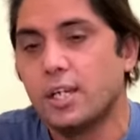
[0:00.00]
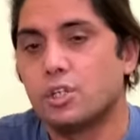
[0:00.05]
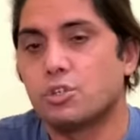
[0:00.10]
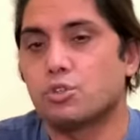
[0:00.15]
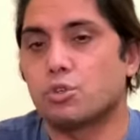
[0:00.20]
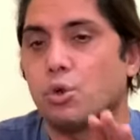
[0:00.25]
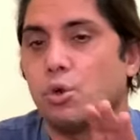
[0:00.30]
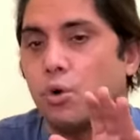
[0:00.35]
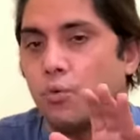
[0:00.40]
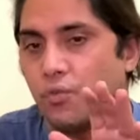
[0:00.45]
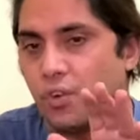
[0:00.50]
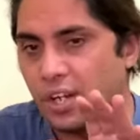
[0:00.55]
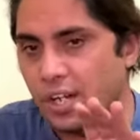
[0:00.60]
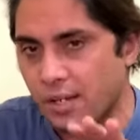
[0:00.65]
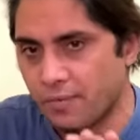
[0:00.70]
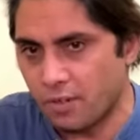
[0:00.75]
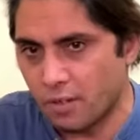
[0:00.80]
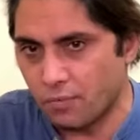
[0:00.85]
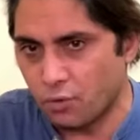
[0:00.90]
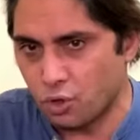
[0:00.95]
So
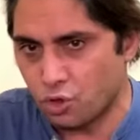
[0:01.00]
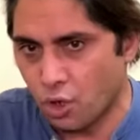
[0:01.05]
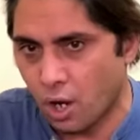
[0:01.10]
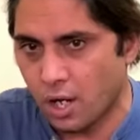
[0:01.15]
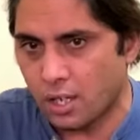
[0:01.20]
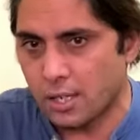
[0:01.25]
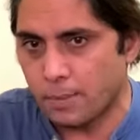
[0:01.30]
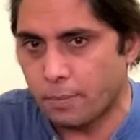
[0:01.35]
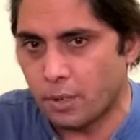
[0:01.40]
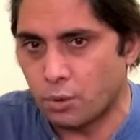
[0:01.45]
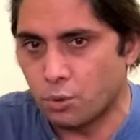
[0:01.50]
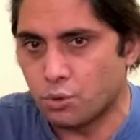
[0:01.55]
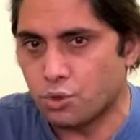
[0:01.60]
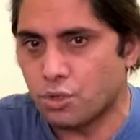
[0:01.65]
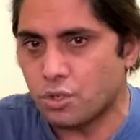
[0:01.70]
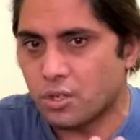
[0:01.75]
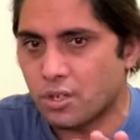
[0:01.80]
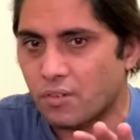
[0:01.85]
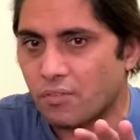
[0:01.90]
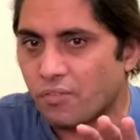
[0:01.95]
whenever we talk
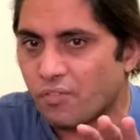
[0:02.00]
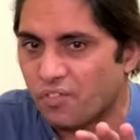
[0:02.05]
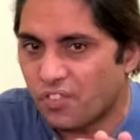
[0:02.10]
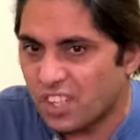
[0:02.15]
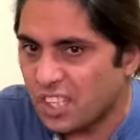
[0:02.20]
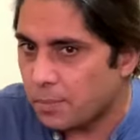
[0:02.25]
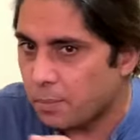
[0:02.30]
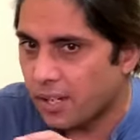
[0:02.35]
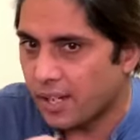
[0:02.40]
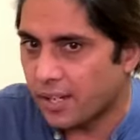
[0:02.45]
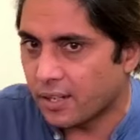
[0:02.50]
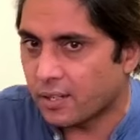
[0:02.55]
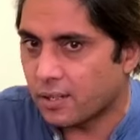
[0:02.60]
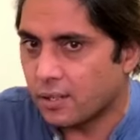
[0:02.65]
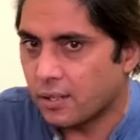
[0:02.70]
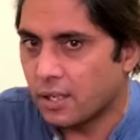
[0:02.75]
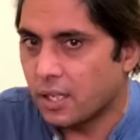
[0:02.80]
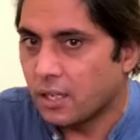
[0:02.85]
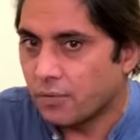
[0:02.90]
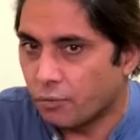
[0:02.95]
about
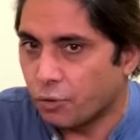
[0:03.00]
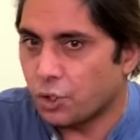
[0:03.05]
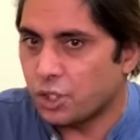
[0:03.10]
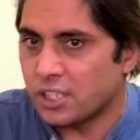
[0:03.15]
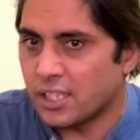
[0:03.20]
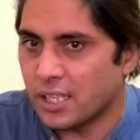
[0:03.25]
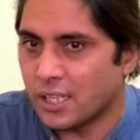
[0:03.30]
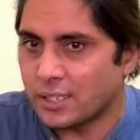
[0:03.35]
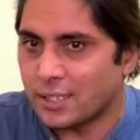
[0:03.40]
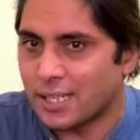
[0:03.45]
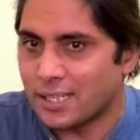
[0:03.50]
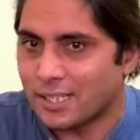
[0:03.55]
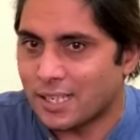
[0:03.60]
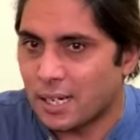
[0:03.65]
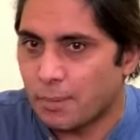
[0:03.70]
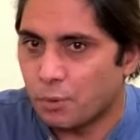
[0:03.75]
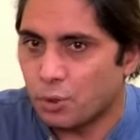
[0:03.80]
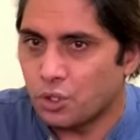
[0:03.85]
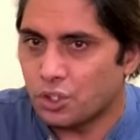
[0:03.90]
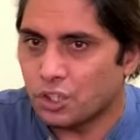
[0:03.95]
feedback, we say that
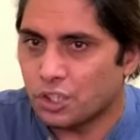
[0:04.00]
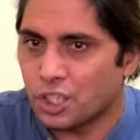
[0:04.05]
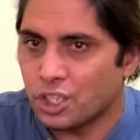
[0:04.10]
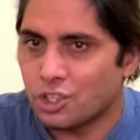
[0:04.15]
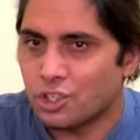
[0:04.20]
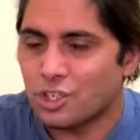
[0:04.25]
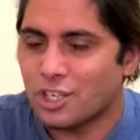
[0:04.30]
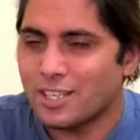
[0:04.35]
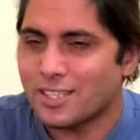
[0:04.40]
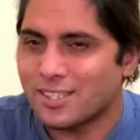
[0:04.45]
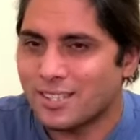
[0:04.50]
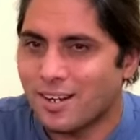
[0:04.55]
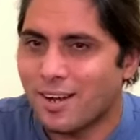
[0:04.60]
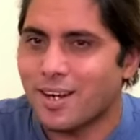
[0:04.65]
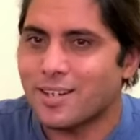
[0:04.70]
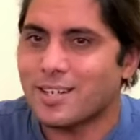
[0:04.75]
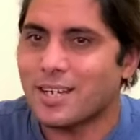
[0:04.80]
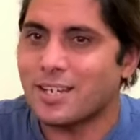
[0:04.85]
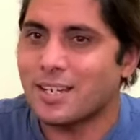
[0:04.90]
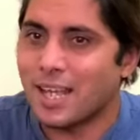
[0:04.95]
communication is
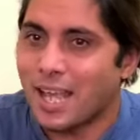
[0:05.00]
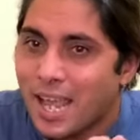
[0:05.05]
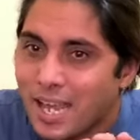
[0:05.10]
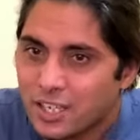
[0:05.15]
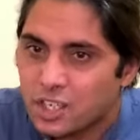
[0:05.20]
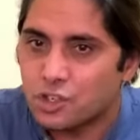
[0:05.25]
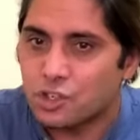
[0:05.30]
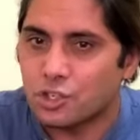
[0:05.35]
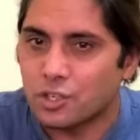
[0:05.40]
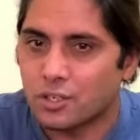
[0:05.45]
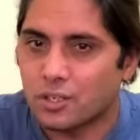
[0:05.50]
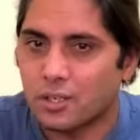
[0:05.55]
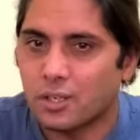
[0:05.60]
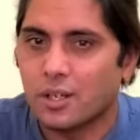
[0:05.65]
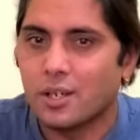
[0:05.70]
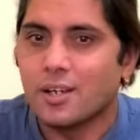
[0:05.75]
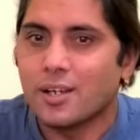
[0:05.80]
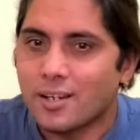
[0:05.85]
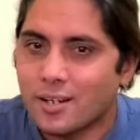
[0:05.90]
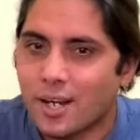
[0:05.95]
not an
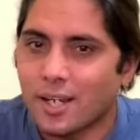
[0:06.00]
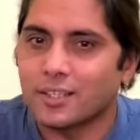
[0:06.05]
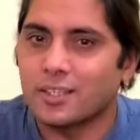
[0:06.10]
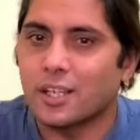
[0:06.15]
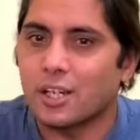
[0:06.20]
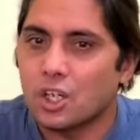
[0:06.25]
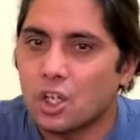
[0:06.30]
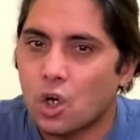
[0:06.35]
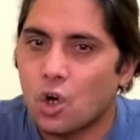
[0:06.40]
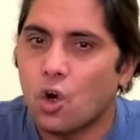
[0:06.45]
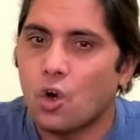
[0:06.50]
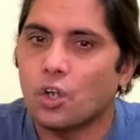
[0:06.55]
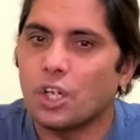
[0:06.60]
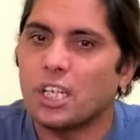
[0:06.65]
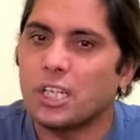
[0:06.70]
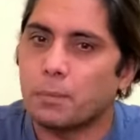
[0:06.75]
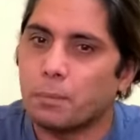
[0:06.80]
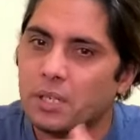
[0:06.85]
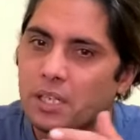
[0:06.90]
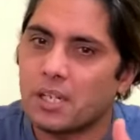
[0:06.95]
action, rather now
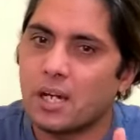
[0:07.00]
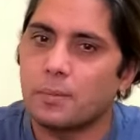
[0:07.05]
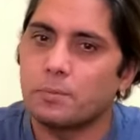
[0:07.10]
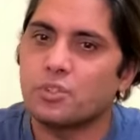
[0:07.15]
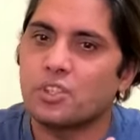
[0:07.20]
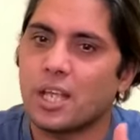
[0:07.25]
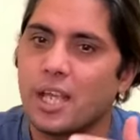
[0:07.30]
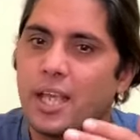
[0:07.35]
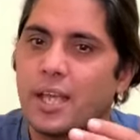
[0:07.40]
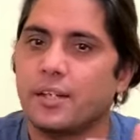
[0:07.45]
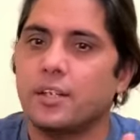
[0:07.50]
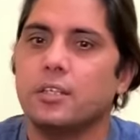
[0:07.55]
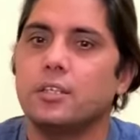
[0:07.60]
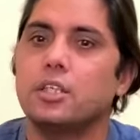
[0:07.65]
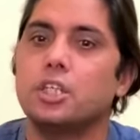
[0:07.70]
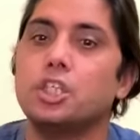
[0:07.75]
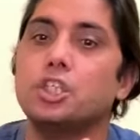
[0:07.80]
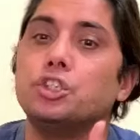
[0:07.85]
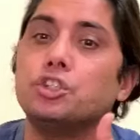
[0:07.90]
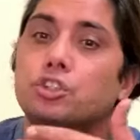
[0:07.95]
it becomes
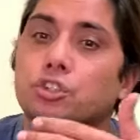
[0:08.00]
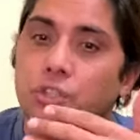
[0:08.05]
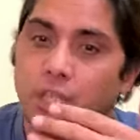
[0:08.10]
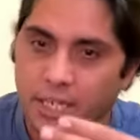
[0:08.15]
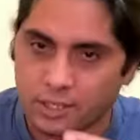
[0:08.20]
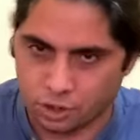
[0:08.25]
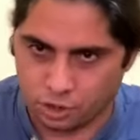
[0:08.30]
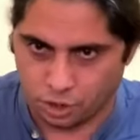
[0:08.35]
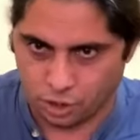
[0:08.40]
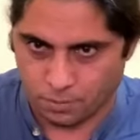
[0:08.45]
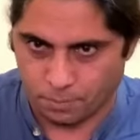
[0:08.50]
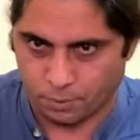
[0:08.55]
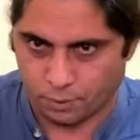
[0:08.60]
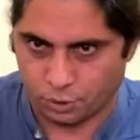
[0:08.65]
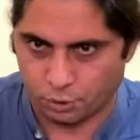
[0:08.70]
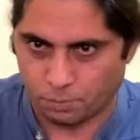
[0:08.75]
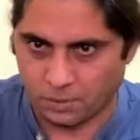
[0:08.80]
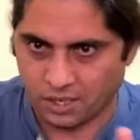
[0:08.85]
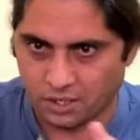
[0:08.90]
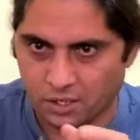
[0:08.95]
an interaction
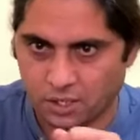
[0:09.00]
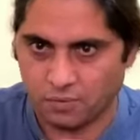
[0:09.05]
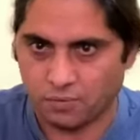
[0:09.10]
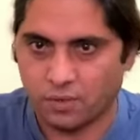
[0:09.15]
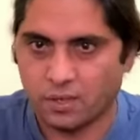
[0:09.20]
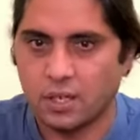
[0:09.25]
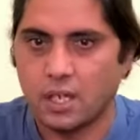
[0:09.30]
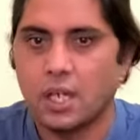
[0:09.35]
perspective.